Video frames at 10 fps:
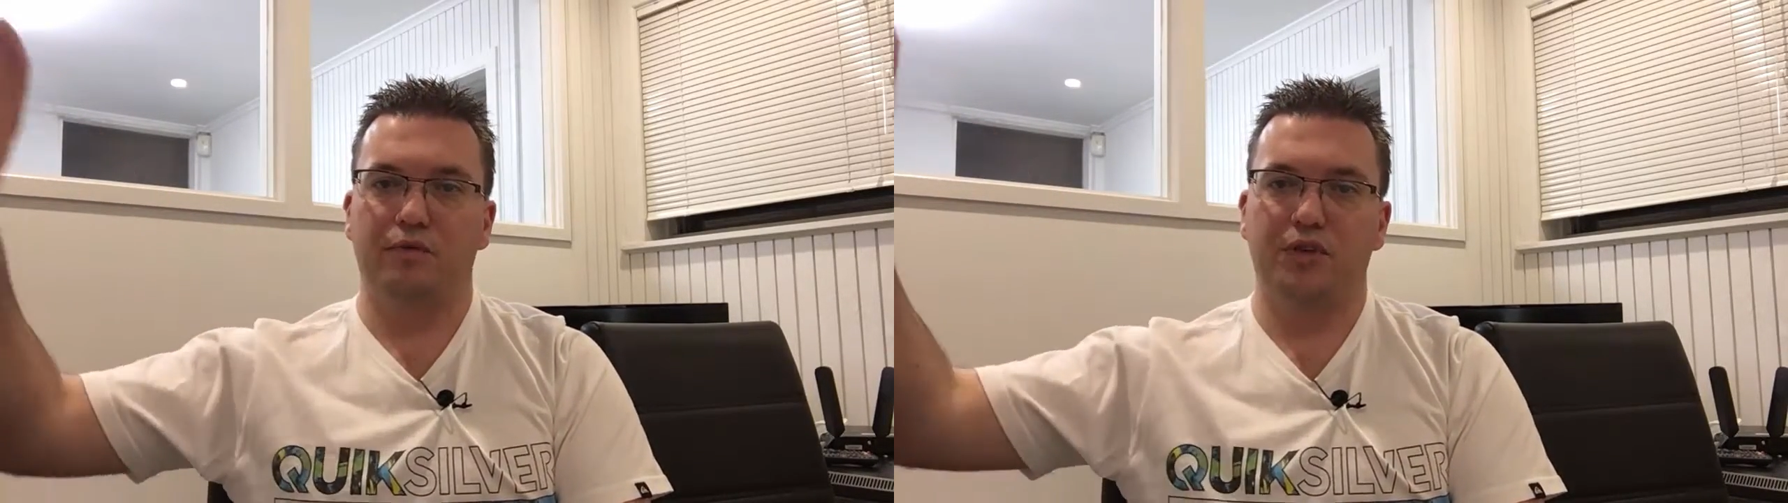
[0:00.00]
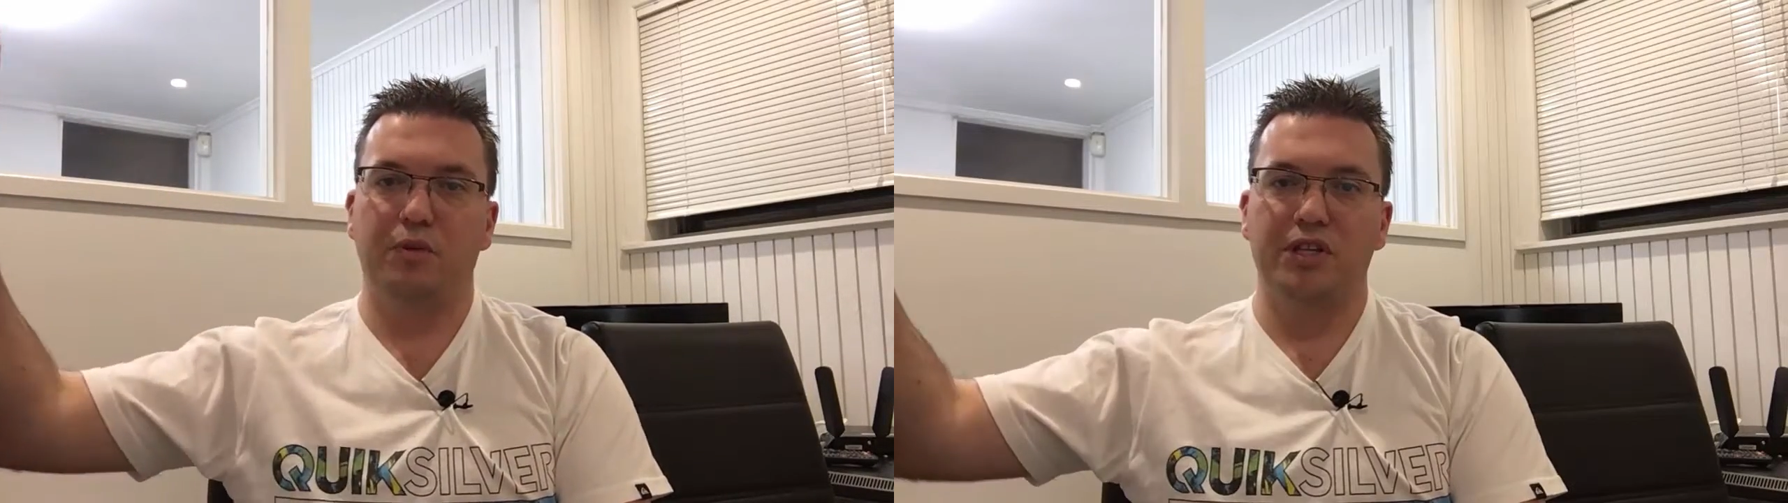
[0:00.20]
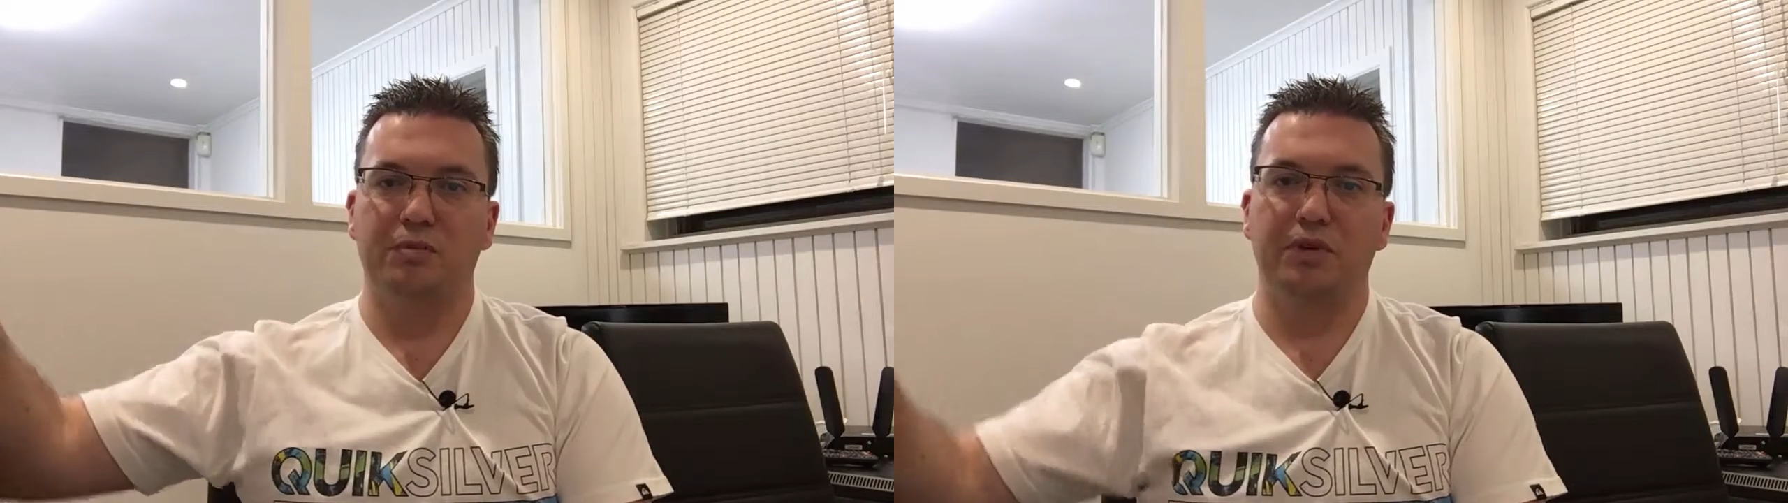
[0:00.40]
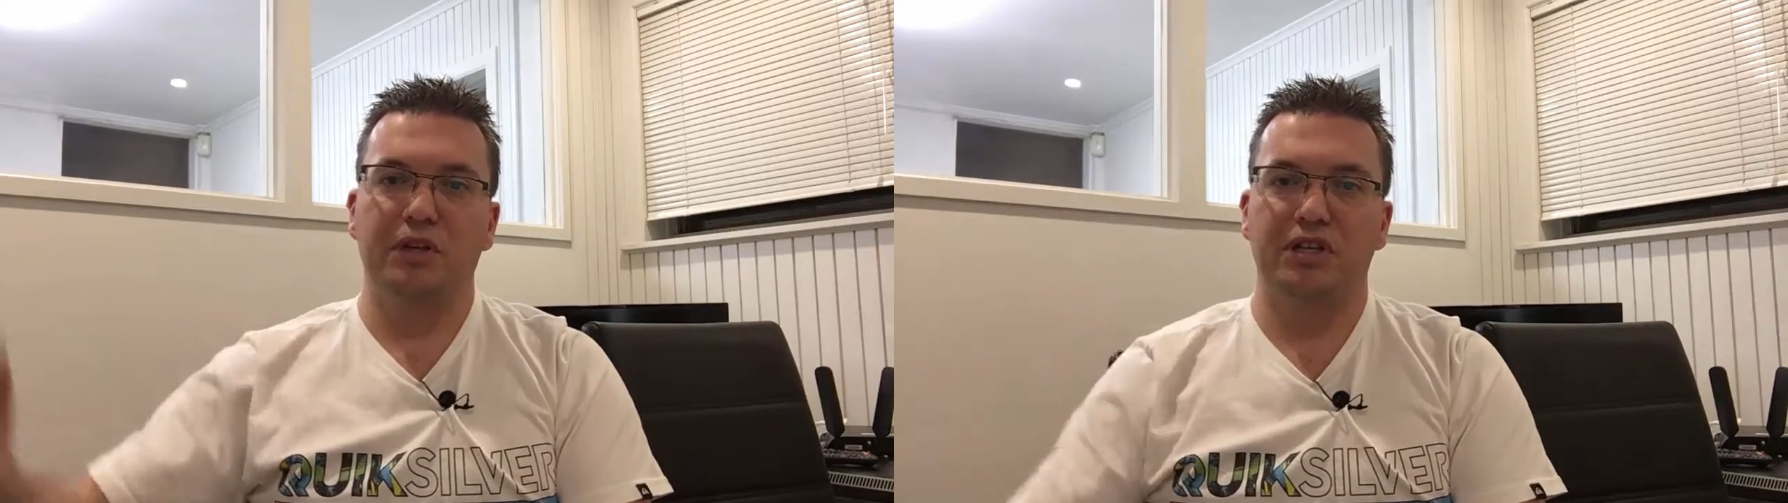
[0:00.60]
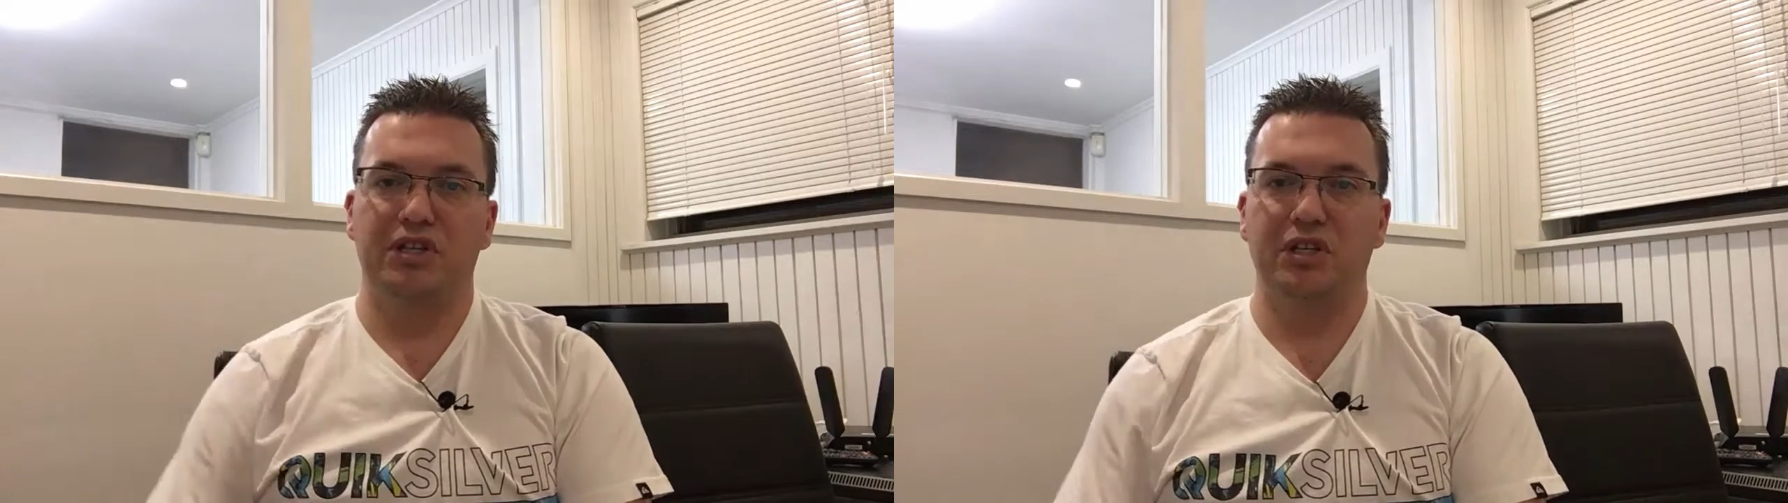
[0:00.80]

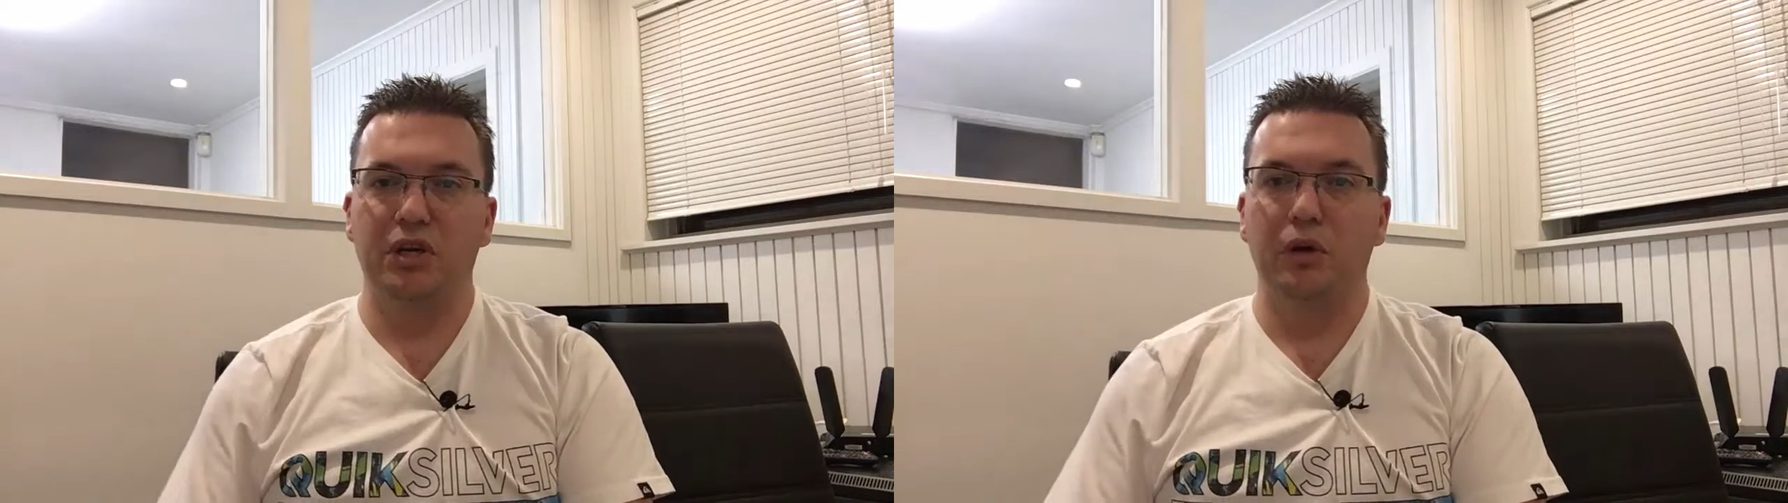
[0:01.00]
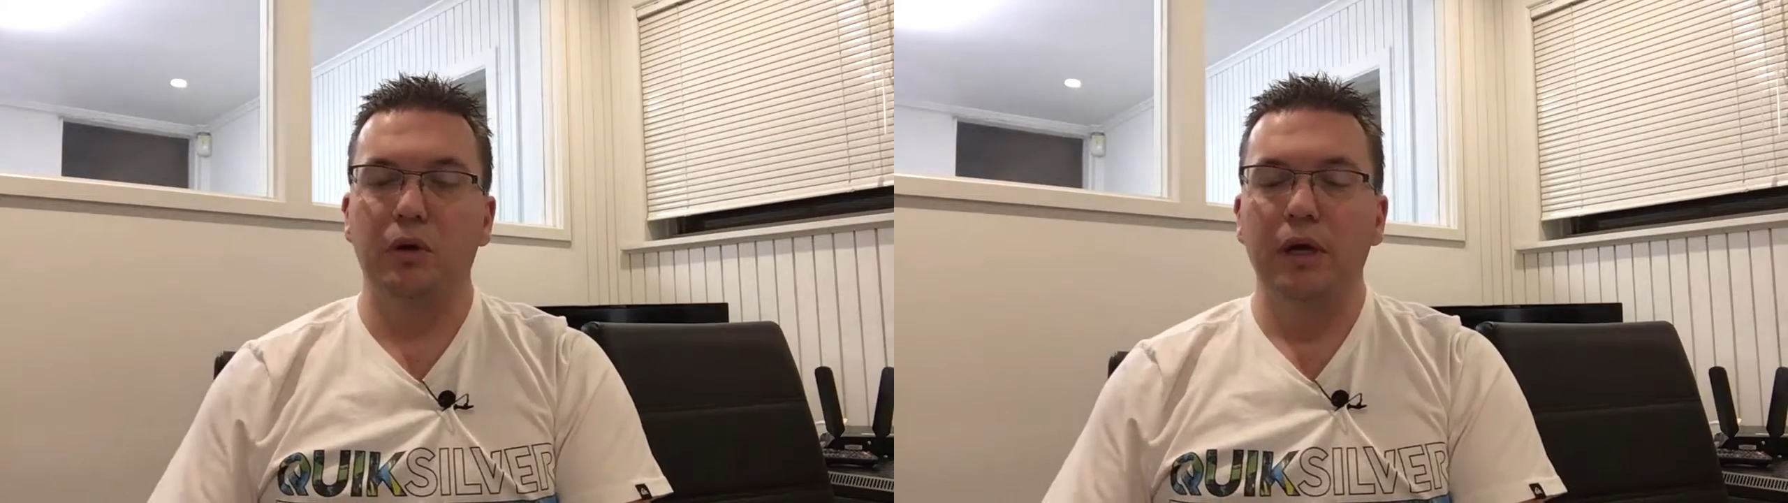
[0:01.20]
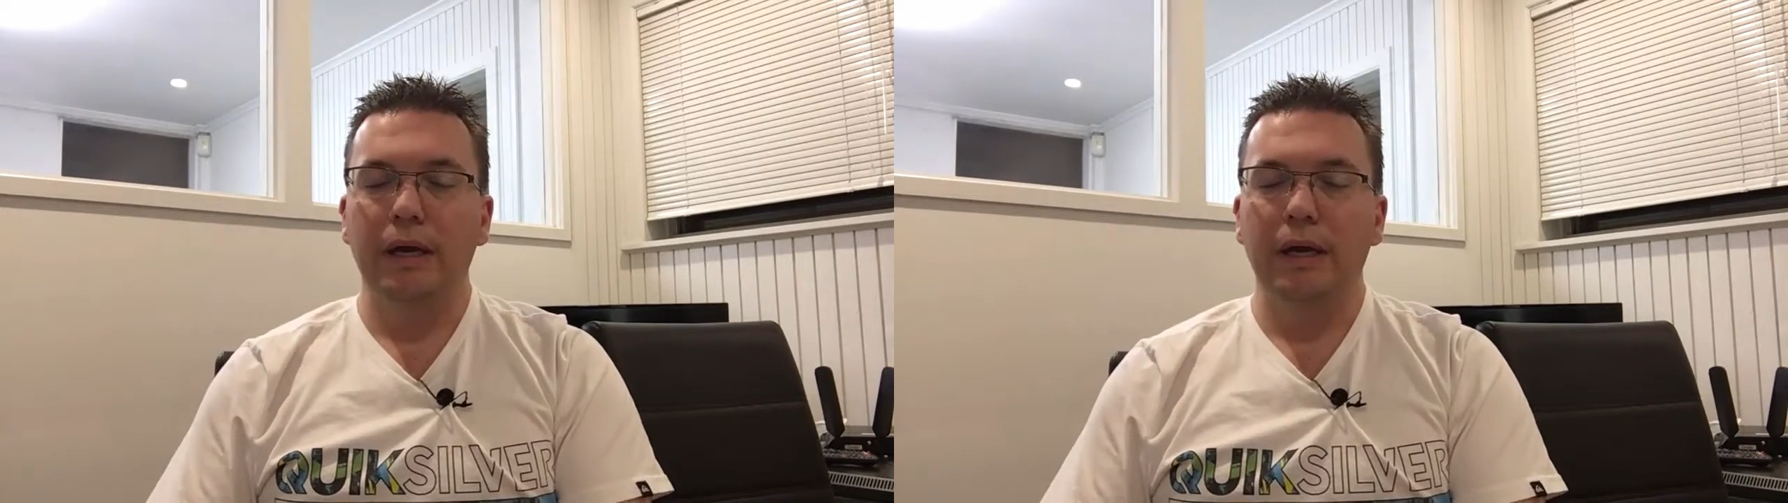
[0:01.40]
responsibility to you.